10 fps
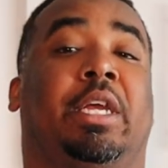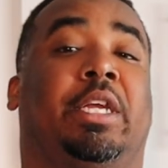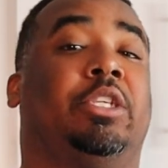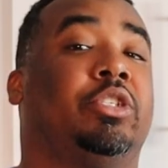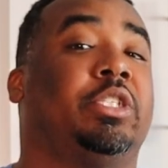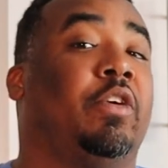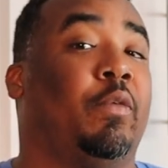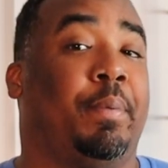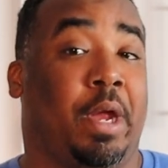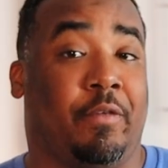get yourself
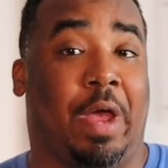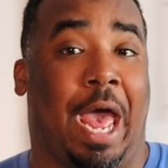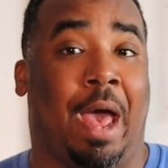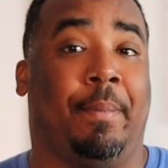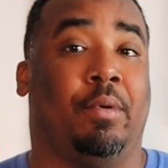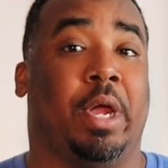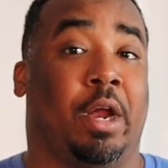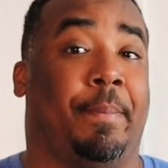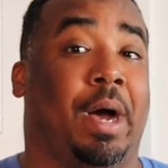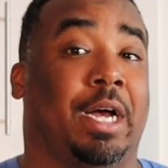a pair of Apple
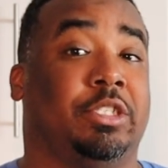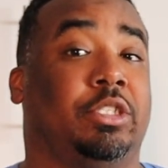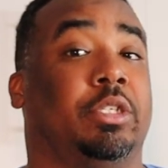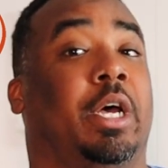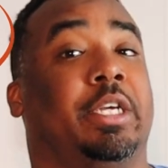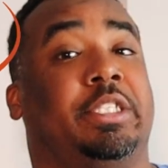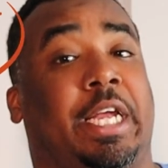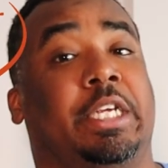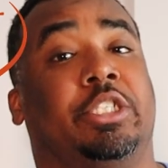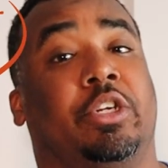AirPods
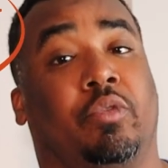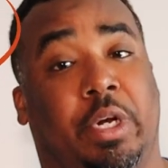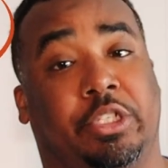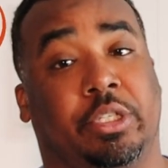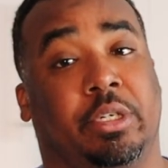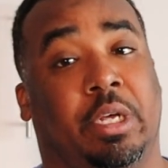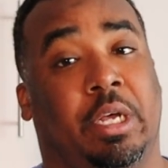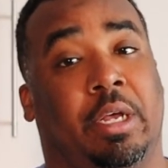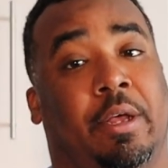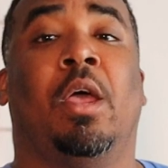second generation.
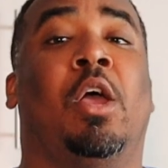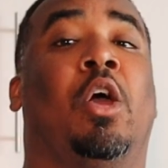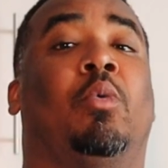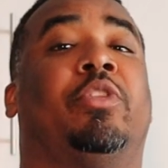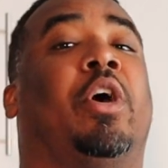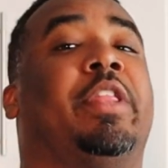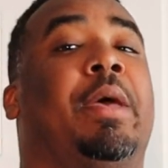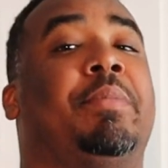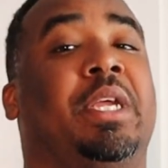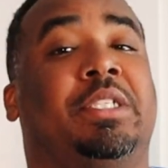With all
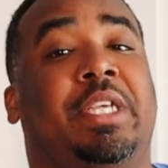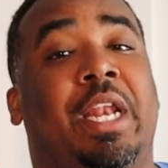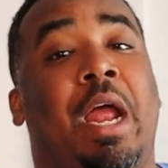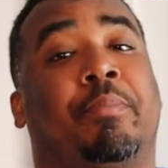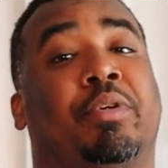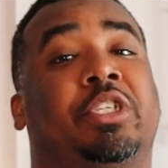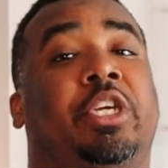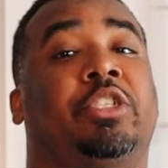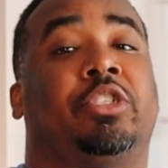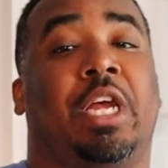that being said, I
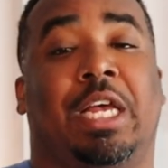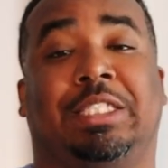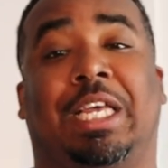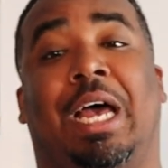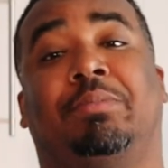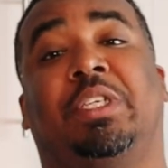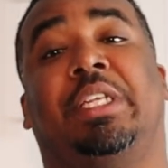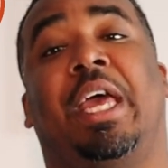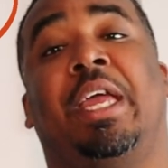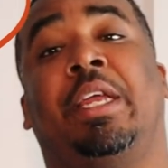appreciate you guys' time
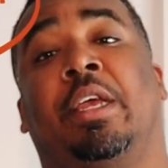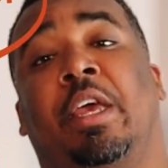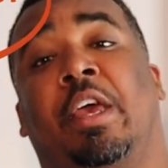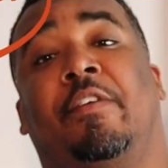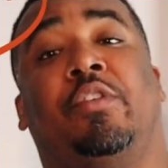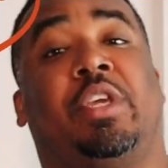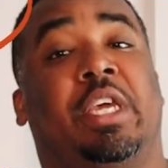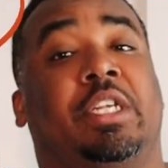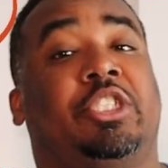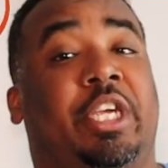today. If you
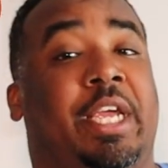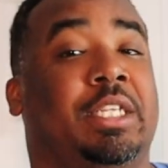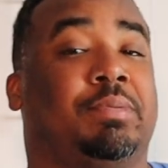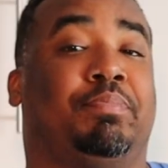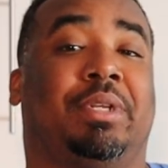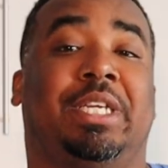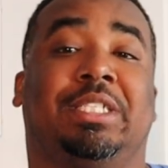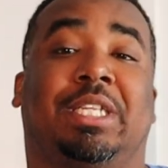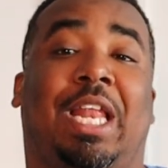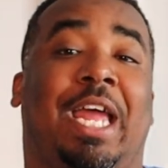get a chance,
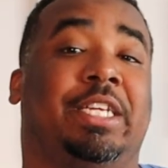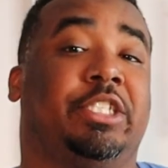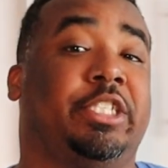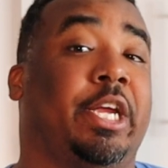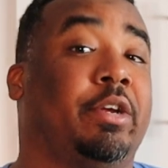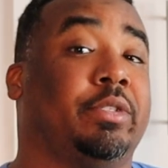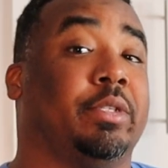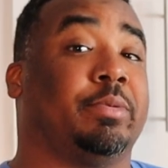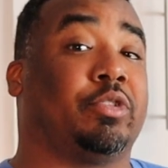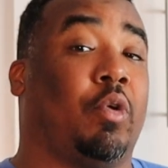please like, share, and
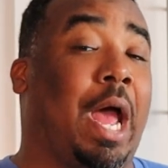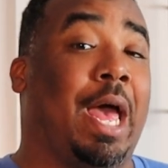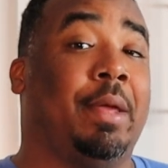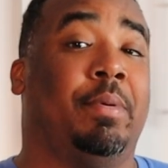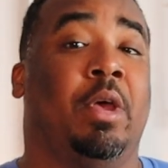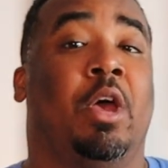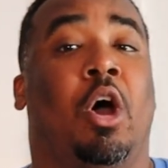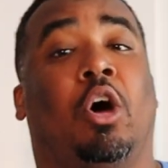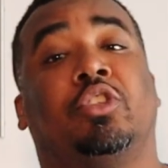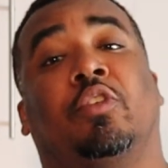subscribe.
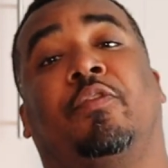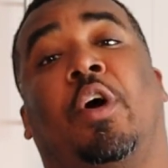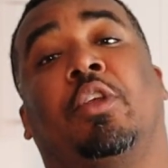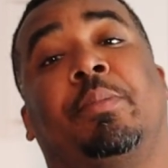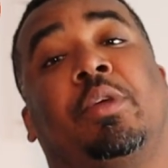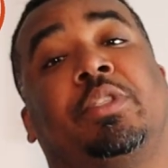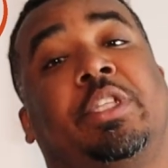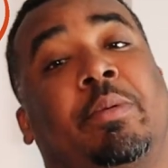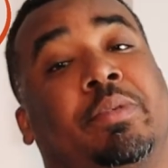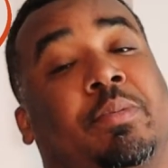Also follow me on
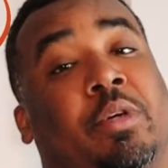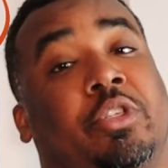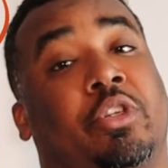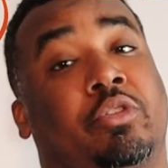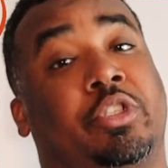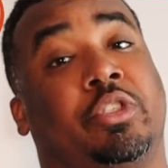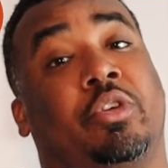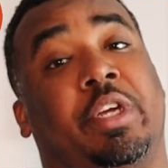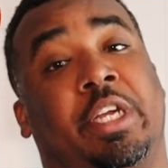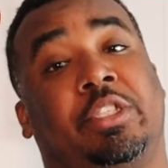Stable Smart Solutions
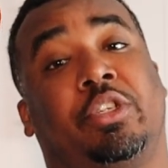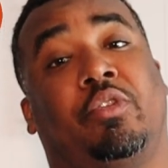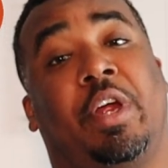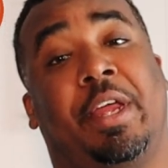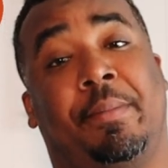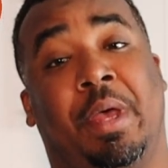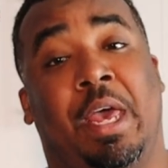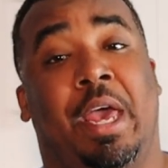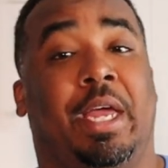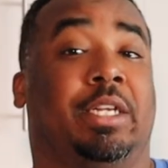on Instagram.
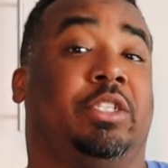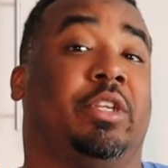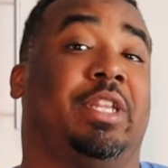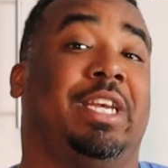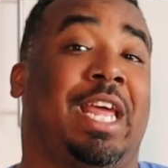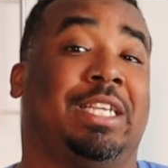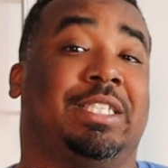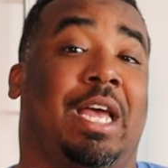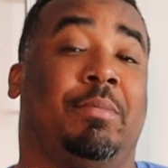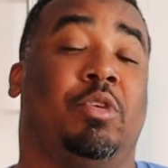And until the
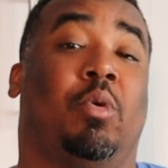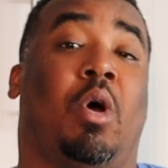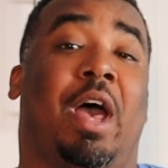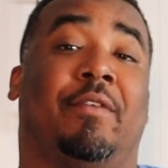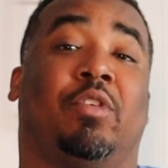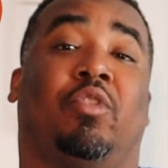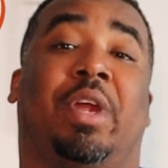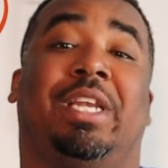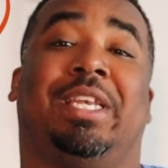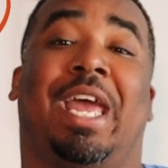next time, you all have a
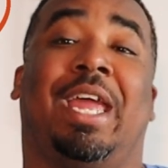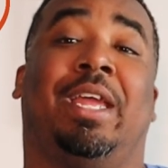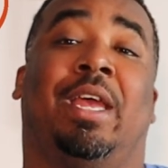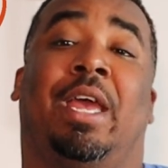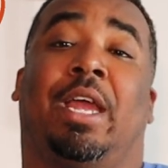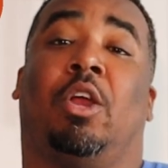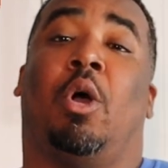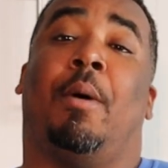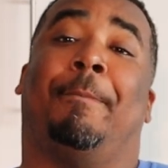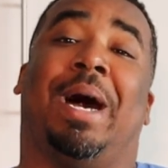great day and
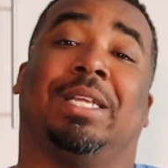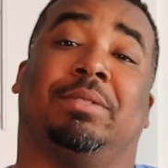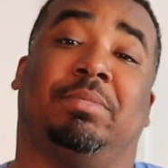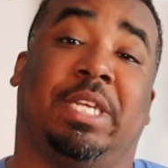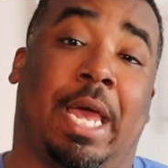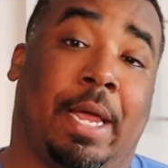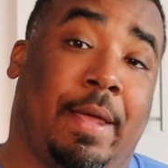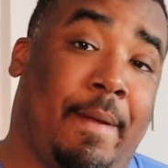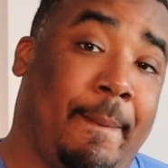go out and buy some tech.